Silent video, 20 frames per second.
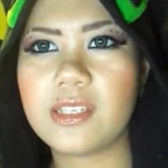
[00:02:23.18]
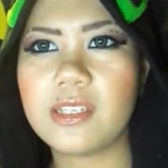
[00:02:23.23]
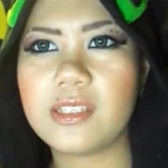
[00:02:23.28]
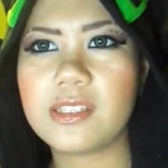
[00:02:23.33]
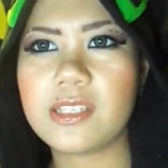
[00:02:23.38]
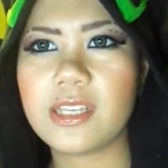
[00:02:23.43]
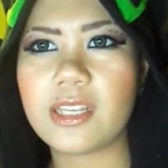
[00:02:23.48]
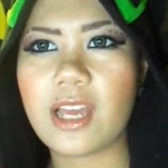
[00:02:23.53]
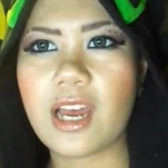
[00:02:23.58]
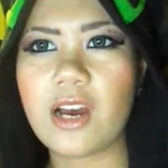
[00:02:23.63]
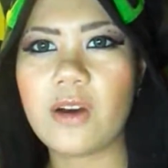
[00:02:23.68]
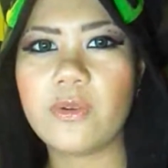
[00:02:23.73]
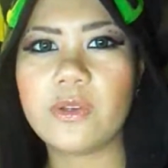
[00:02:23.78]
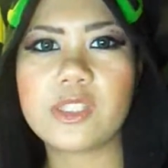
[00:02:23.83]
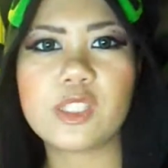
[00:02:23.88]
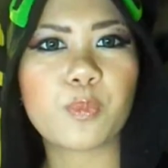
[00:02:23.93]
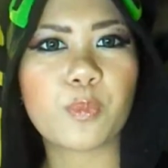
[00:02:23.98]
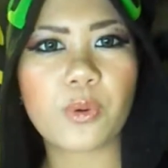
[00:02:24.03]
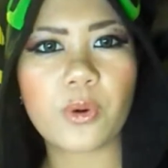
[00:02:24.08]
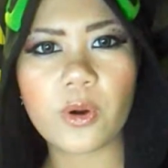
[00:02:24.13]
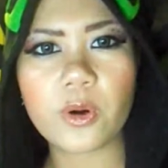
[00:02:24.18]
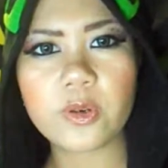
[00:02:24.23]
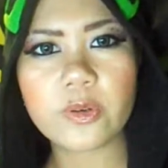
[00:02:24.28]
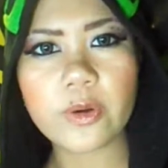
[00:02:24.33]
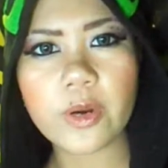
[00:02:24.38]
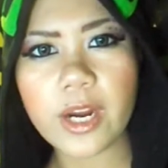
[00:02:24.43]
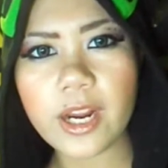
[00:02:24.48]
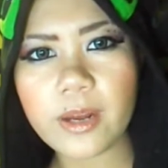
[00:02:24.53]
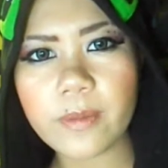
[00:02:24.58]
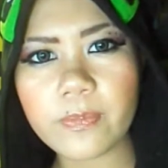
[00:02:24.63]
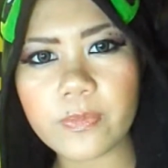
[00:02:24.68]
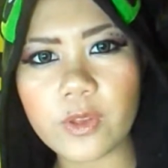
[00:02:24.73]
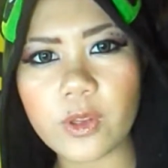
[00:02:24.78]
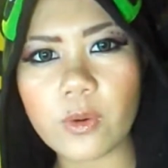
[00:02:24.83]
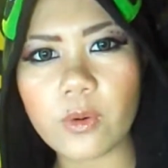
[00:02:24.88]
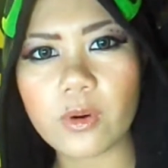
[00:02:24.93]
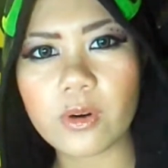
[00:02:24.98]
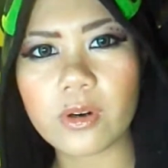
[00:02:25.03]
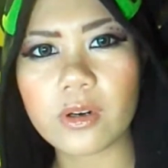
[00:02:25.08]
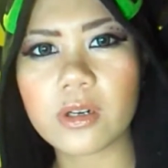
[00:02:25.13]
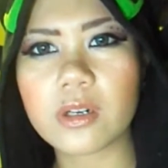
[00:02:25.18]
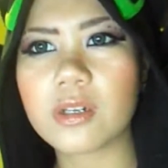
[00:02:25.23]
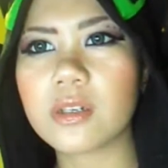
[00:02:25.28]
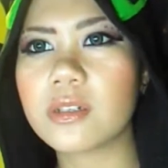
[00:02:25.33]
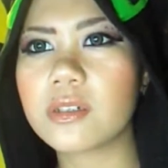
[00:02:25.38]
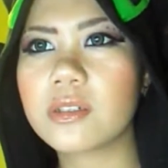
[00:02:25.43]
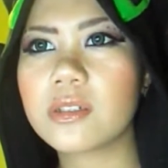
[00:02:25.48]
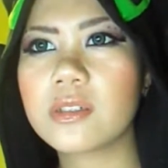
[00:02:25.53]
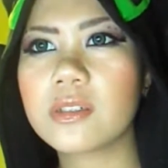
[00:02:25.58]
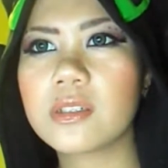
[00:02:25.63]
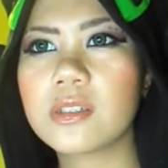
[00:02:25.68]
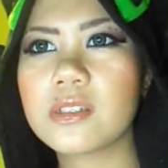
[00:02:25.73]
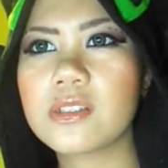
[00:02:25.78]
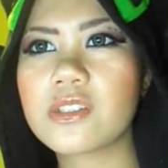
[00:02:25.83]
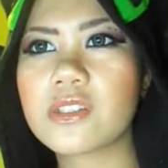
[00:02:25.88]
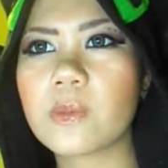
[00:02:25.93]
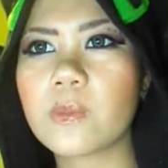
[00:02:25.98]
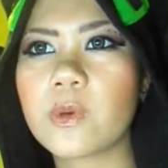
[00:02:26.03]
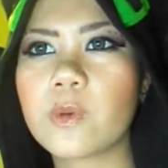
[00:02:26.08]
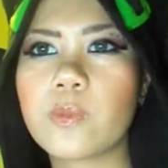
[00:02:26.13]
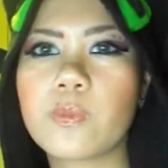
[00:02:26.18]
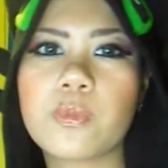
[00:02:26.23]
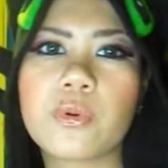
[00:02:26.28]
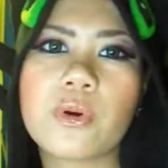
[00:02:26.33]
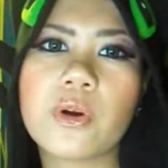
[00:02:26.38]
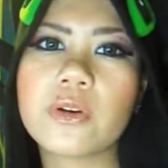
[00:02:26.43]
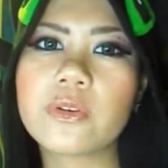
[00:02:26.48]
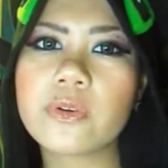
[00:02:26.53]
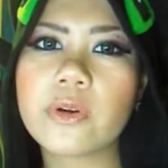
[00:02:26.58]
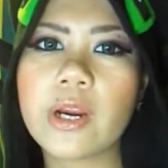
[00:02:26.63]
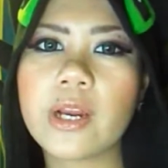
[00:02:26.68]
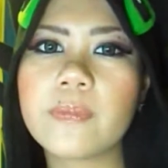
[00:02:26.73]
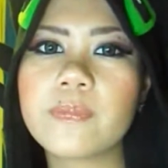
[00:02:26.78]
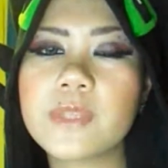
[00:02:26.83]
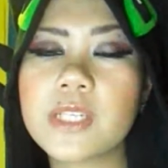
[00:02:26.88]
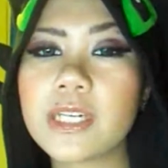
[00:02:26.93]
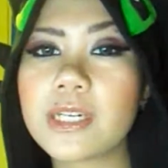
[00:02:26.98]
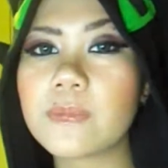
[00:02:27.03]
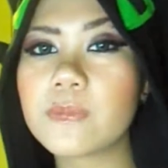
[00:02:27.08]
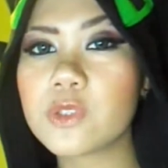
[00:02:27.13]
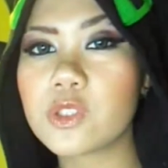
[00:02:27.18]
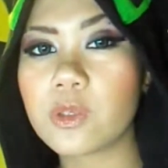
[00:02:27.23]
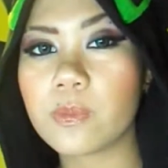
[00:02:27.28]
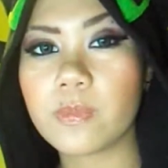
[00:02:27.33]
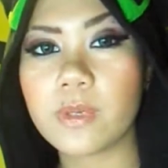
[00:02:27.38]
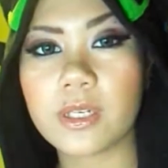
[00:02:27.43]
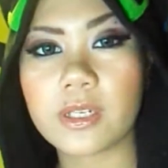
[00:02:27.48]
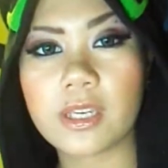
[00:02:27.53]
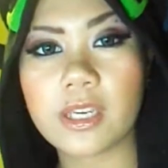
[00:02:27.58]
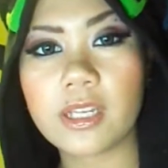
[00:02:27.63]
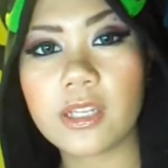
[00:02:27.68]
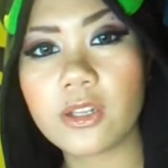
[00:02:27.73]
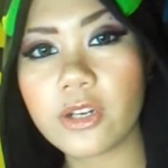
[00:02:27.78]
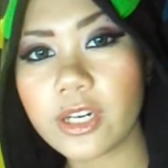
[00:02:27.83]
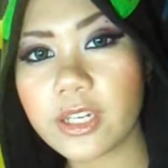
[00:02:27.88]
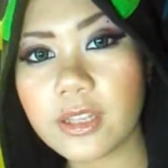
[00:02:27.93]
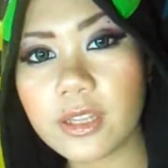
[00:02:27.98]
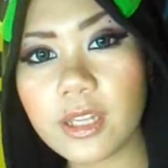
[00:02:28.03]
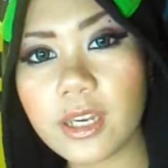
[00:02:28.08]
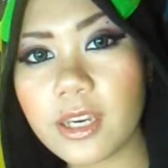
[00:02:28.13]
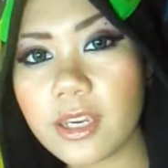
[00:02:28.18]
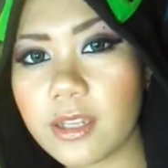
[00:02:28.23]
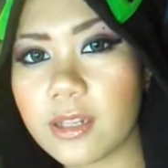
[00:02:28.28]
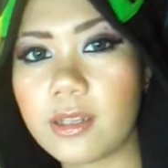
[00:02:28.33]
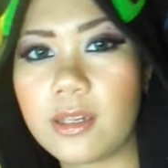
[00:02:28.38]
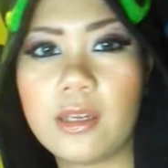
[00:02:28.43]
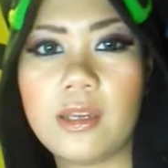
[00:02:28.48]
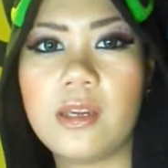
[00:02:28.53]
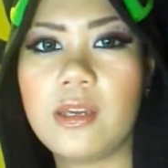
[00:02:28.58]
is it how it's programmed, or someone programmed them to be a killer at night?